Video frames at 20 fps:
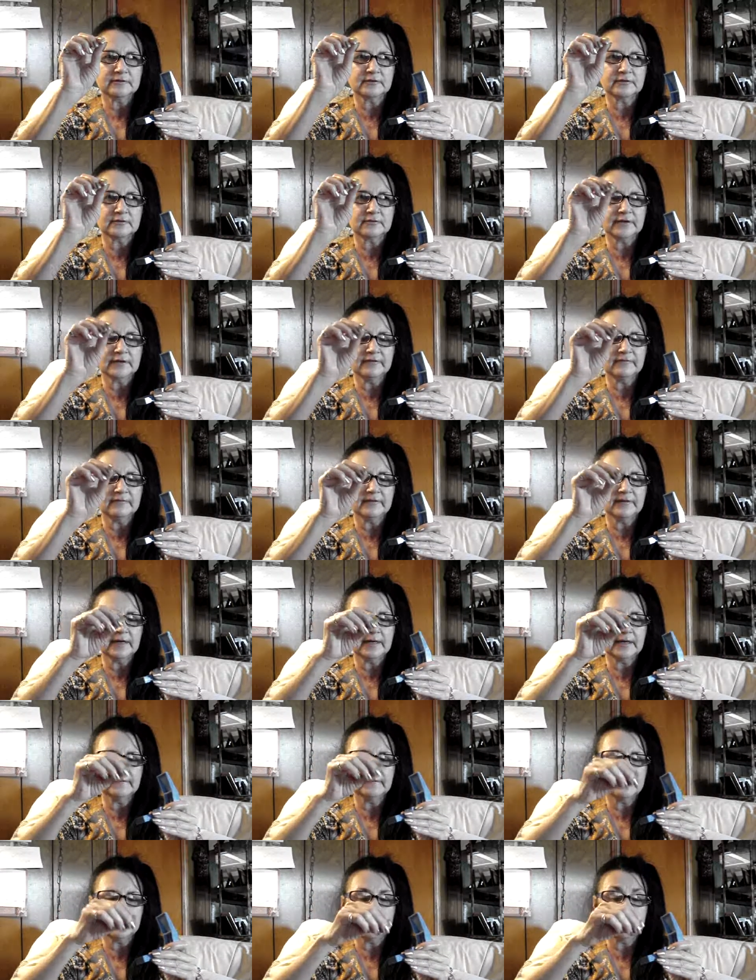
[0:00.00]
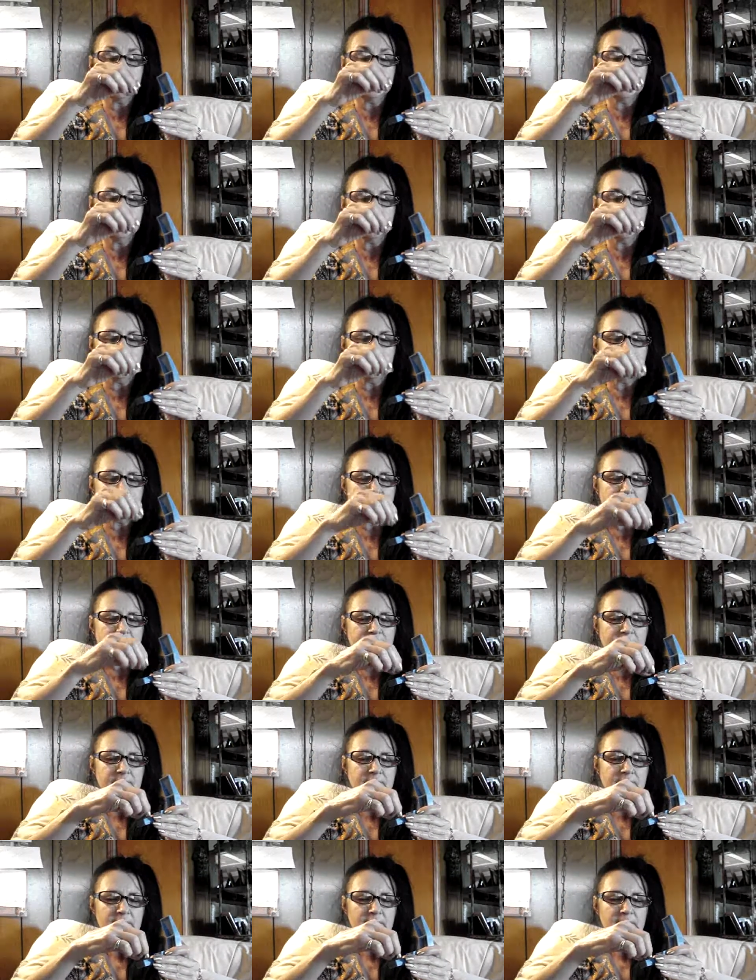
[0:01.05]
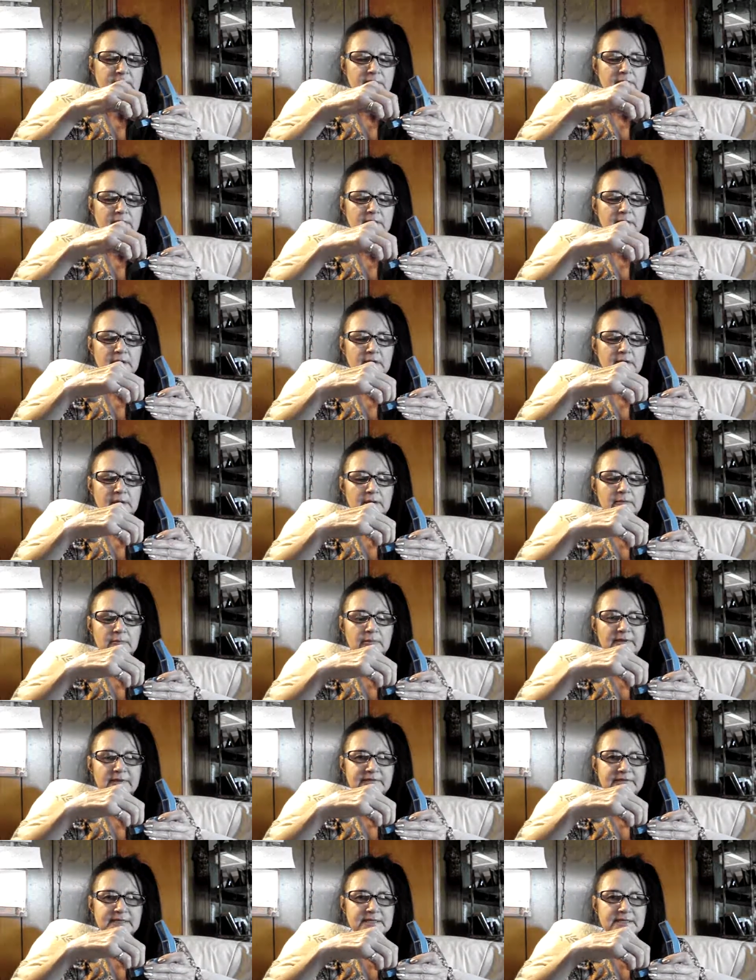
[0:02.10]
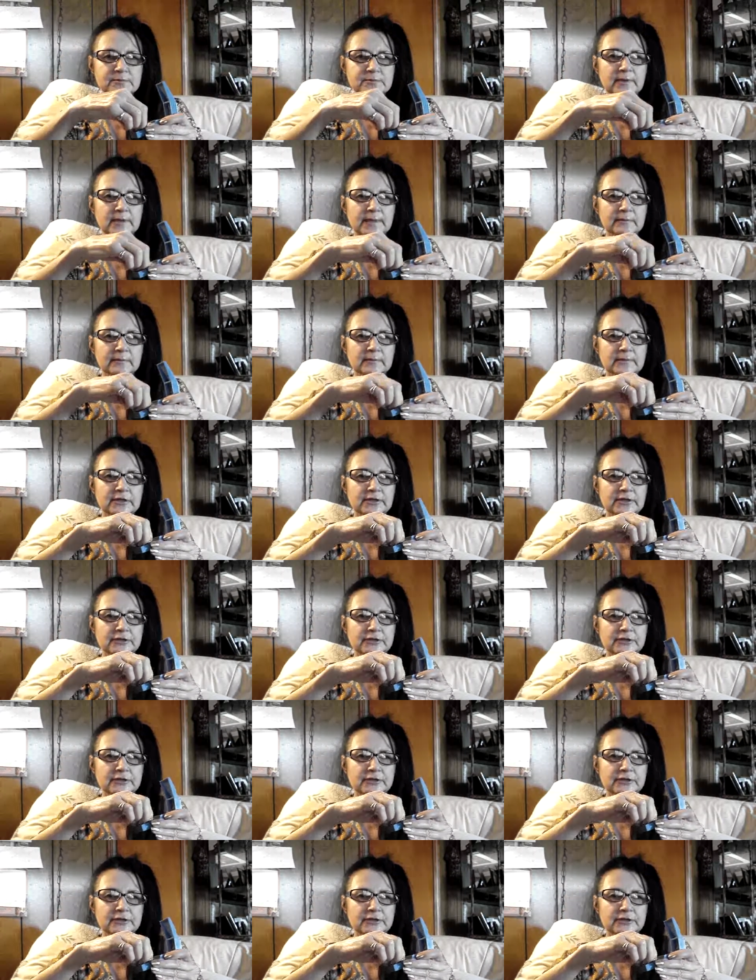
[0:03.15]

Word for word: 35, I guess. But that's what I'm going